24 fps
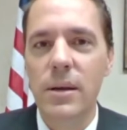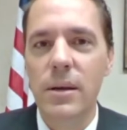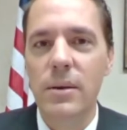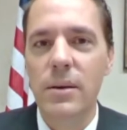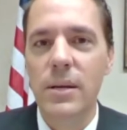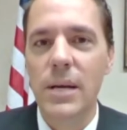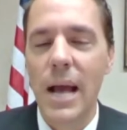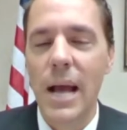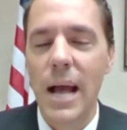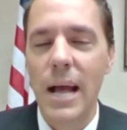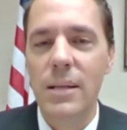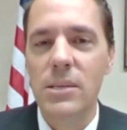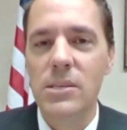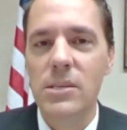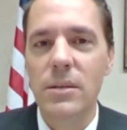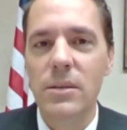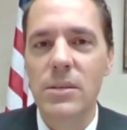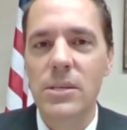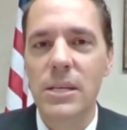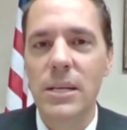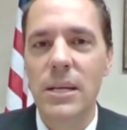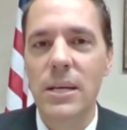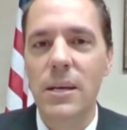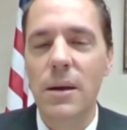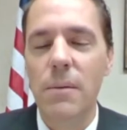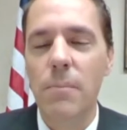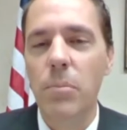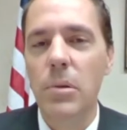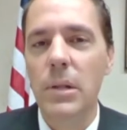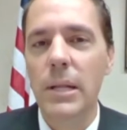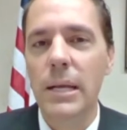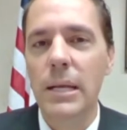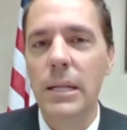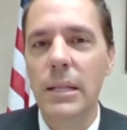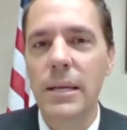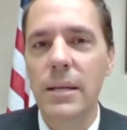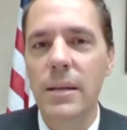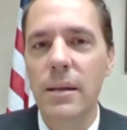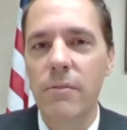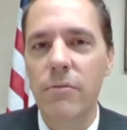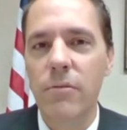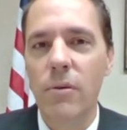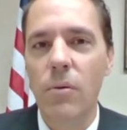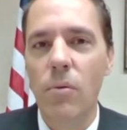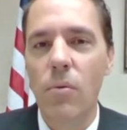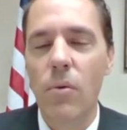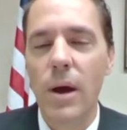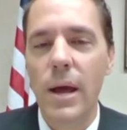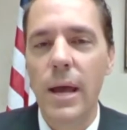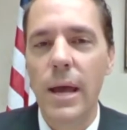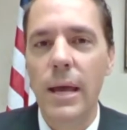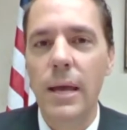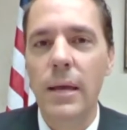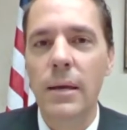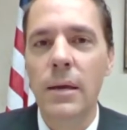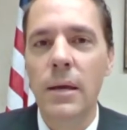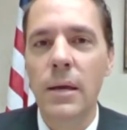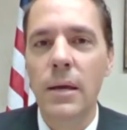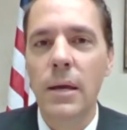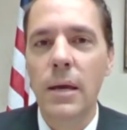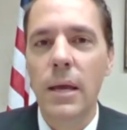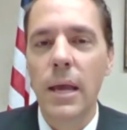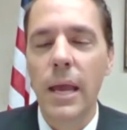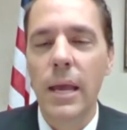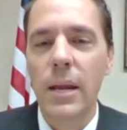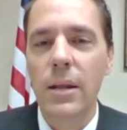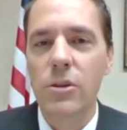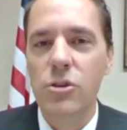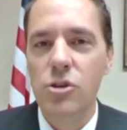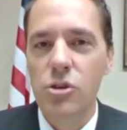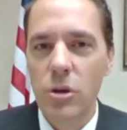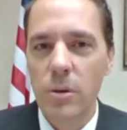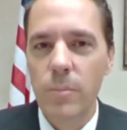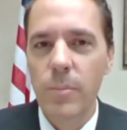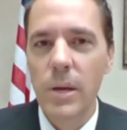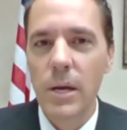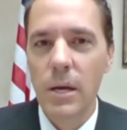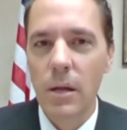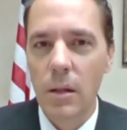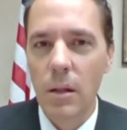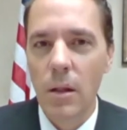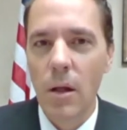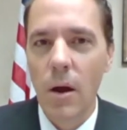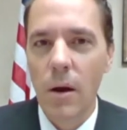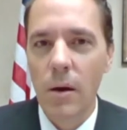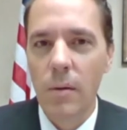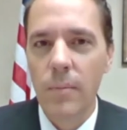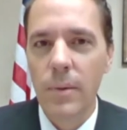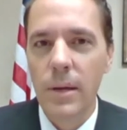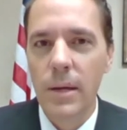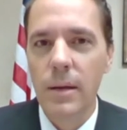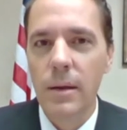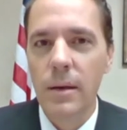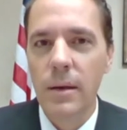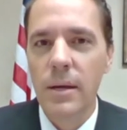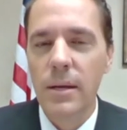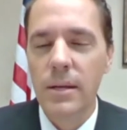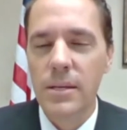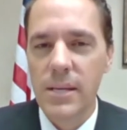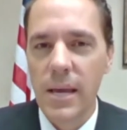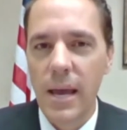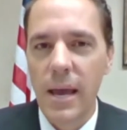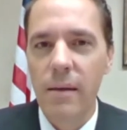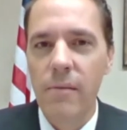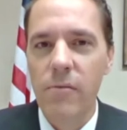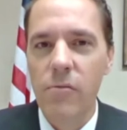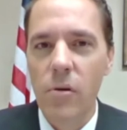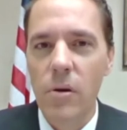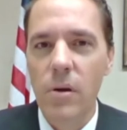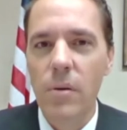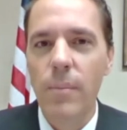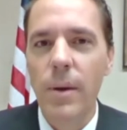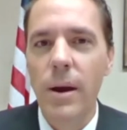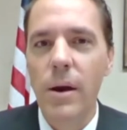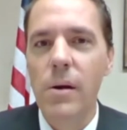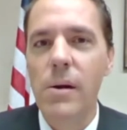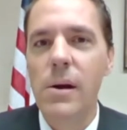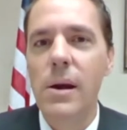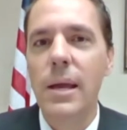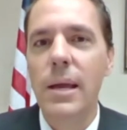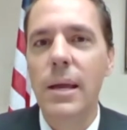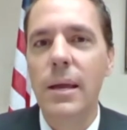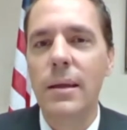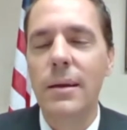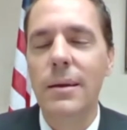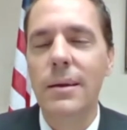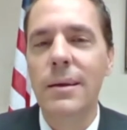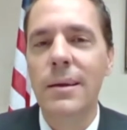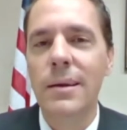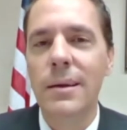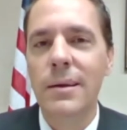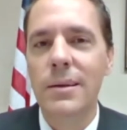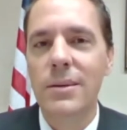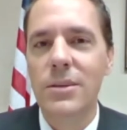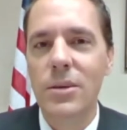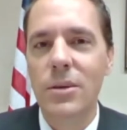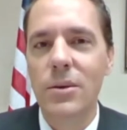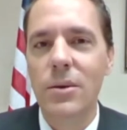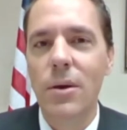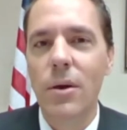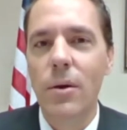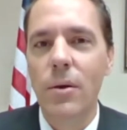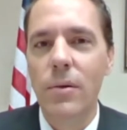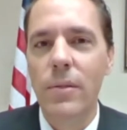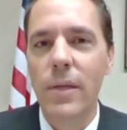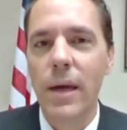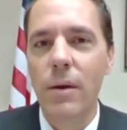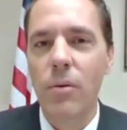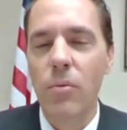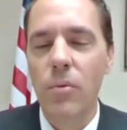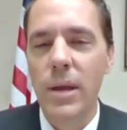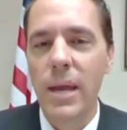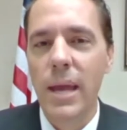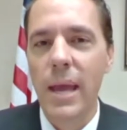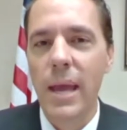their consulates in a completely different way, and it should be alarming to every American to know that